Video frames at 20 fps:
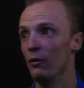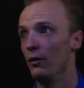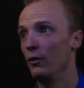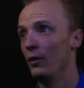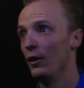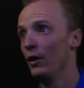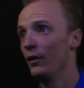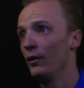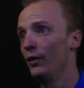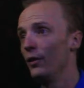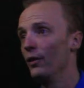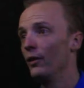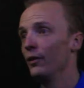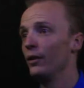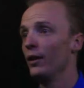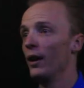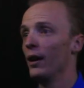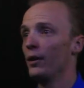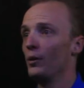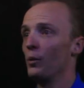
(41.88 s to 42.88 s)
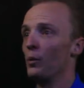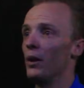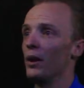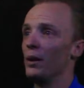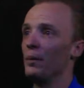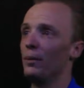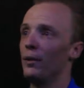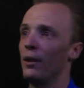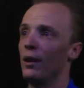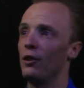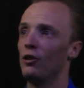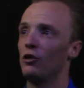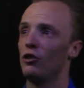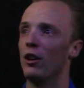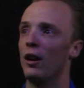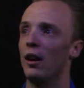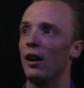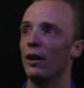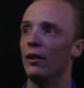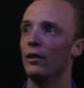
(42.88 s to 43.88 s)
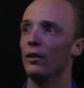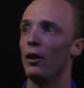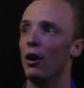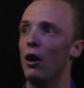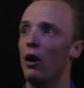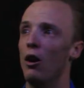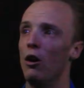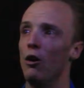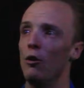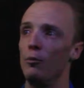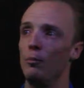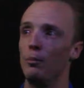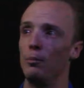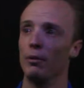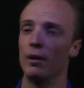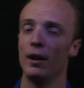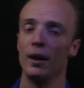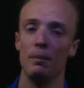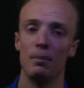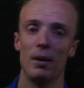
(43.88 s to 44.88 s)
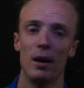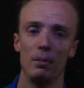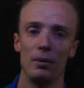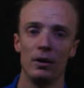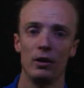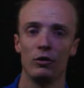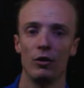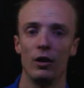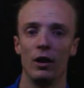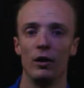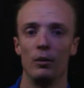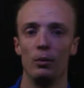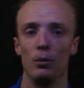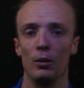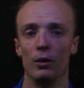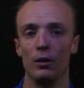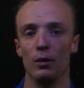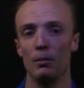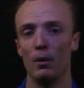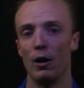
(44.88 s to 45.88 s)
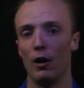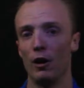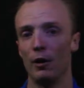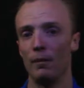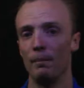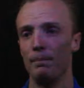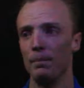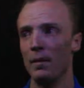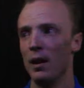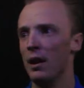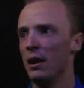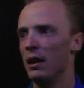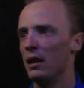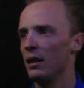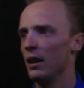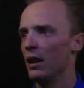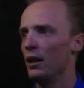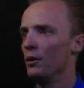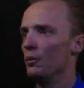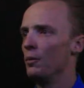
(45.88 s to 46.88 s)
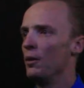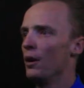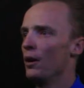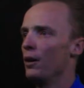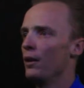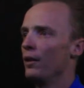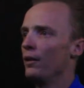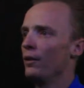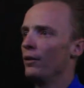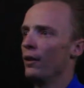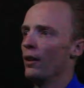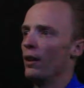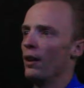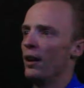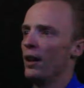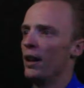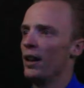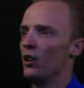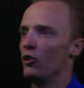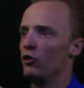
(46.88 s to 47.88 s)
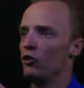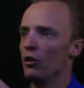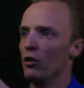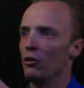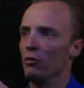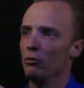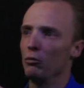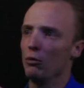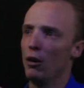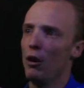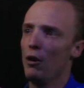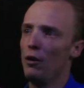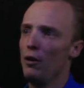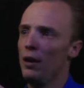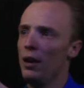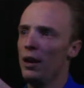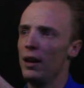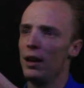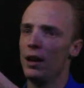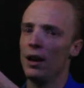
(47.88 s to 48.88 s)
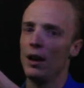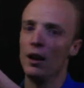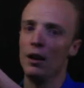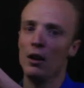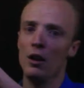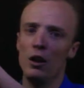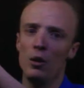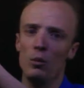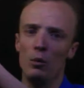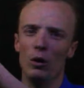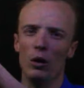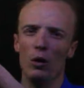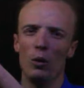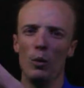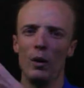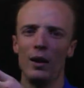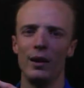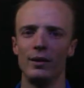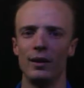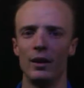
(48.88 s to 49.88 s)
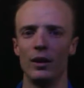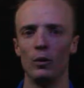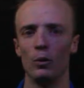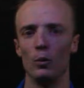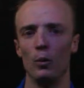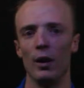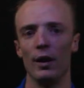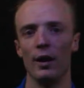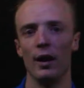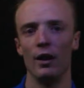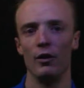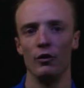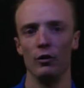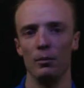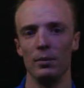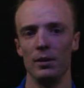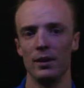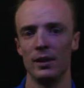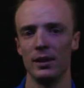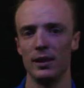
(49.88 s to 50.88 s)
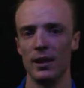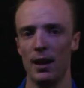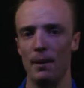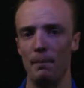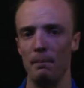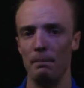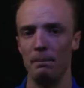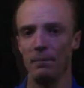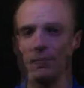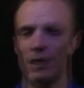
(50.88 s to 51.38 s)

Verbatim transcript: versus a 20% chance of bringing public transport tomorrow. Now you'll notice that each row here will always equal 100%.